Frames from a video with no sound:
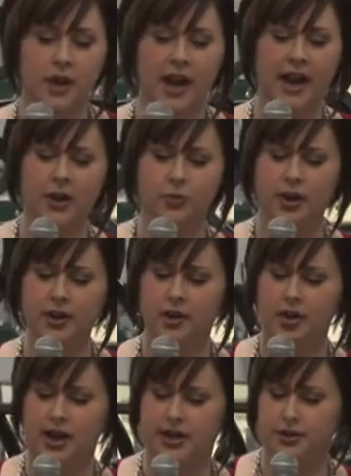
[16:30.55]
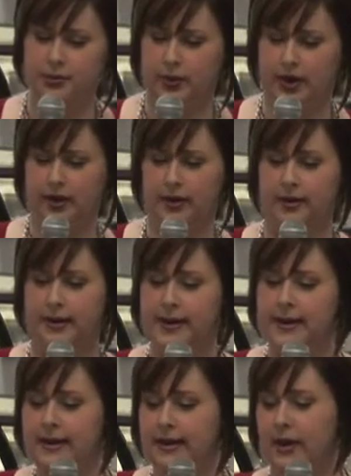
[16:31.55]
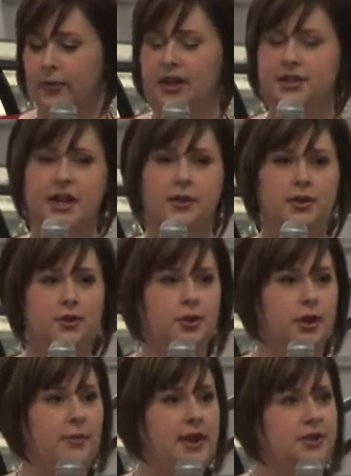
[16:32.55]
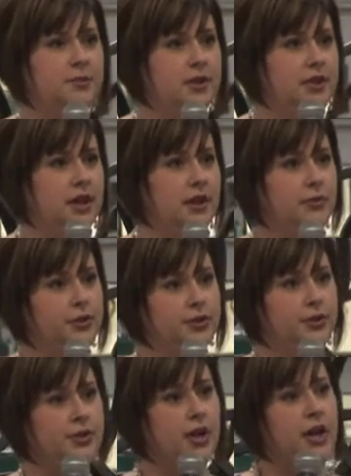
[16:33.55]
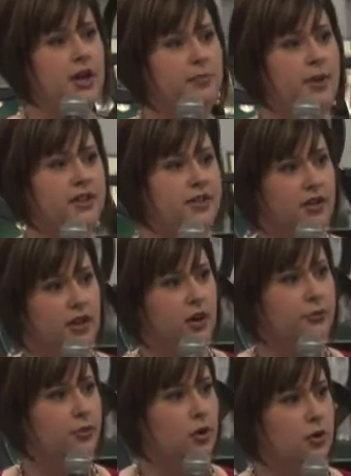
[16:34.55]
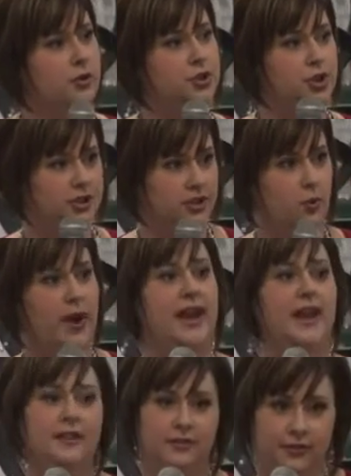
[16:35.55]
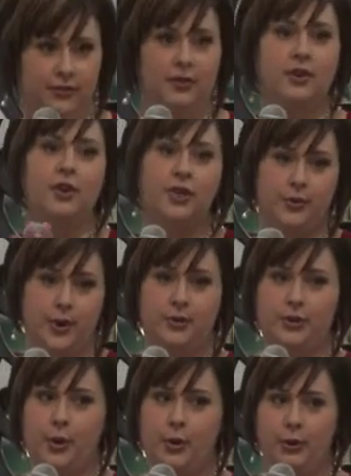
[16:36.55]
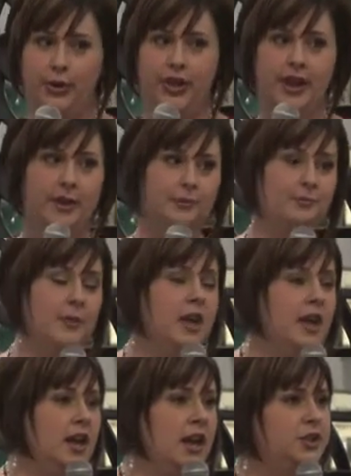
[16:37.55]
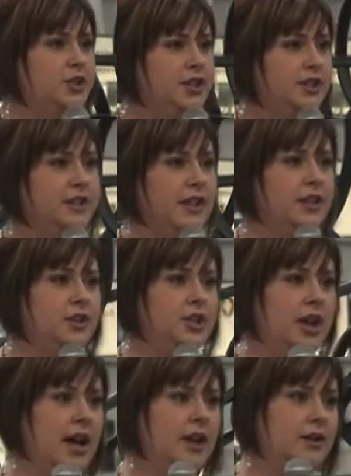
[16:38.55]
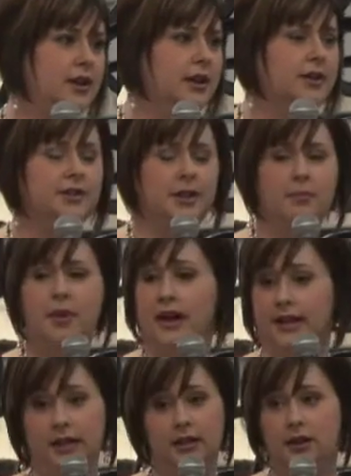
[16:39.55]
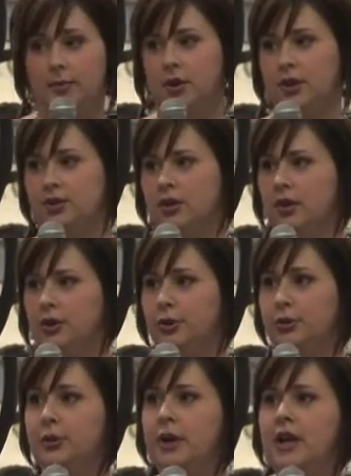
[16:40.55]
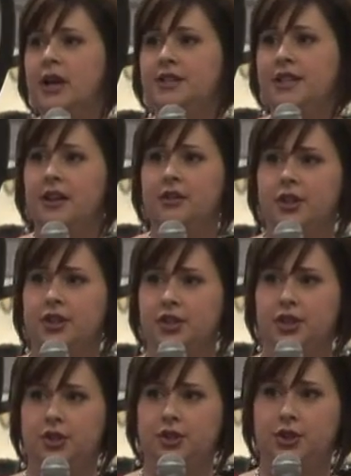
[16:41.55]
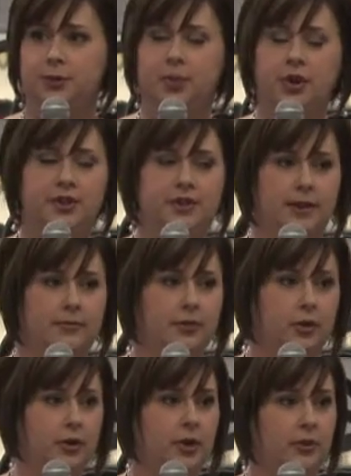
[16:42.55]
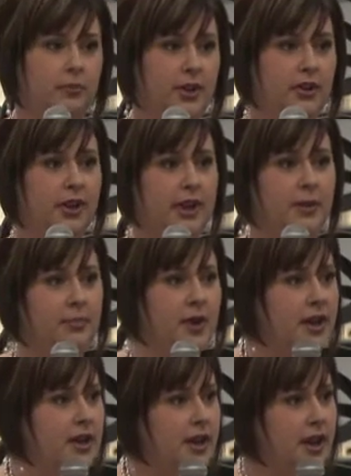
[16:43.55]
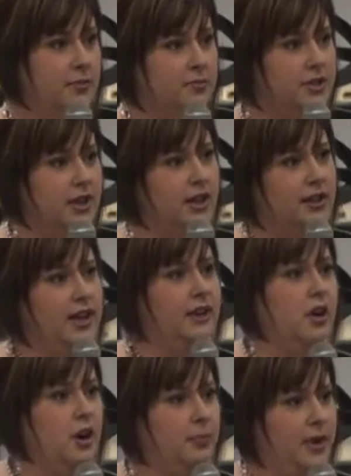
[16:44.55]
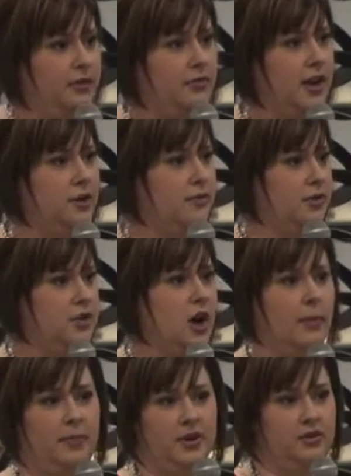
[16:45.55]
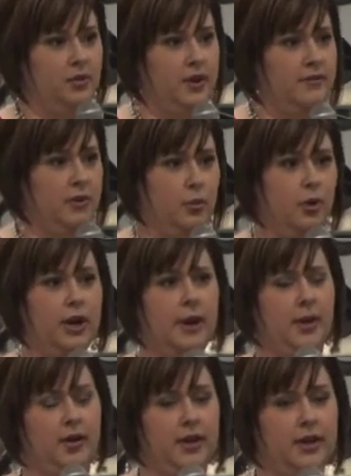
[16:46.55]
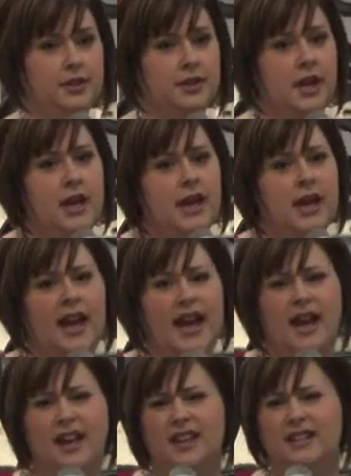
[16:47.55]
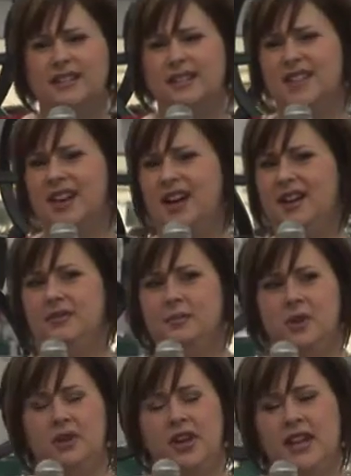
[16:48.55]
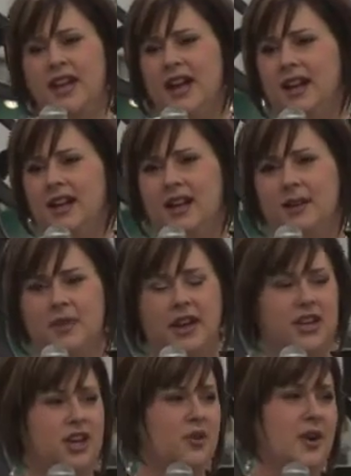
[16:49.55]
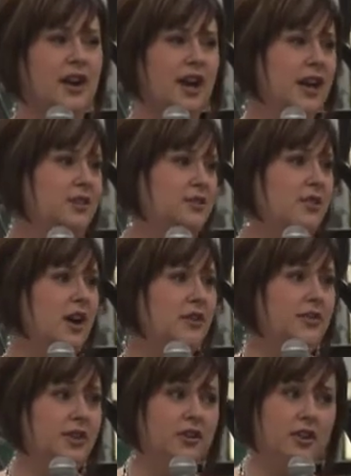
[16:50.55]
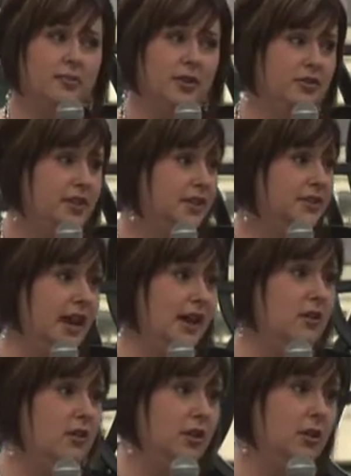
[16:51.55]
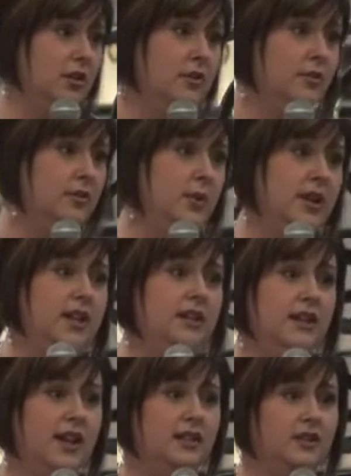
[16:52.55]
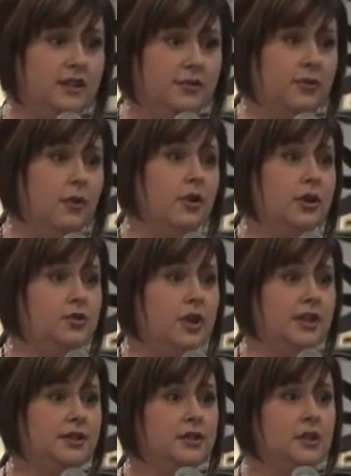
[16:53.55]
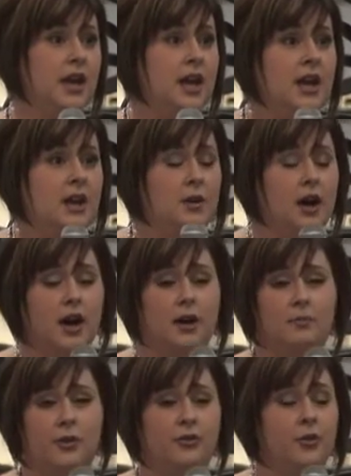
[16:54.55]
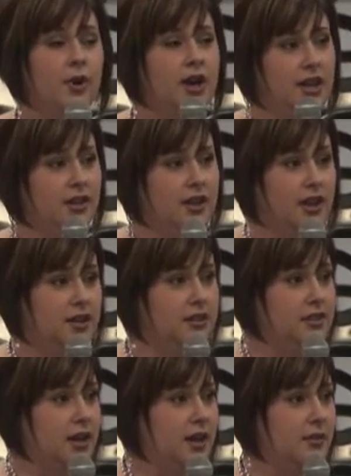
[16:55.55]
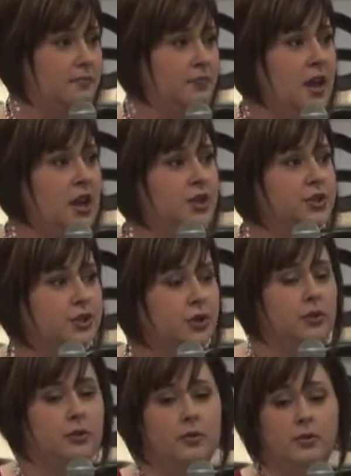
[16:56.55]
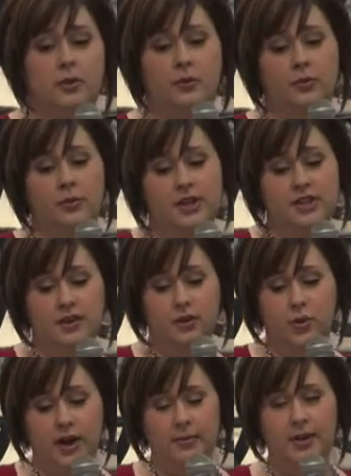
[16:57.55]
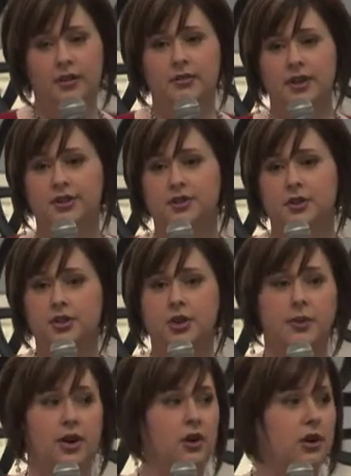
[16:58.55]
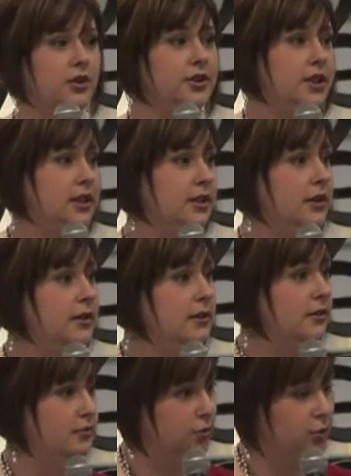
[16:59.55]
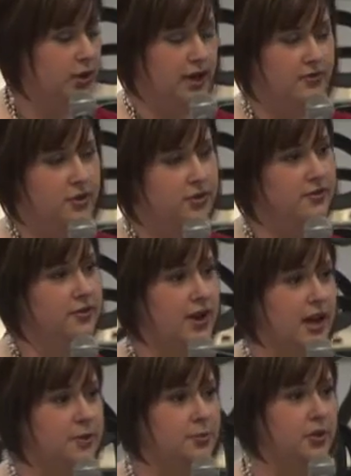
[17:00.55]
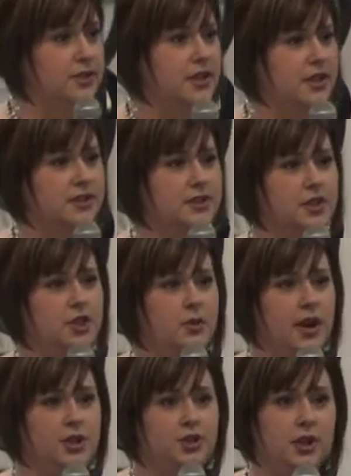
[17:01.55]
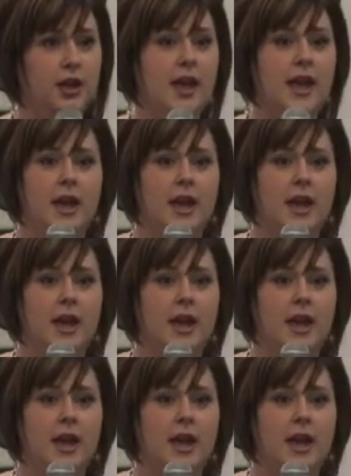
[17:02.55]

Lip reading: I had one client where I went down into her basement and it was basically her floor was just a wave throughout the whole thing. And she said that she had somebody, I'm not sure who, tell her that she should just put a subfloor, build it up, and lay carpet right over top and don't even worry about it. And I'm looking at it and I'm like, you know what, I do not feel good about this at all. We need to get this floor addressed before anything gets done. So we did quite a bit of research and we called in quite a few different experts in this situation.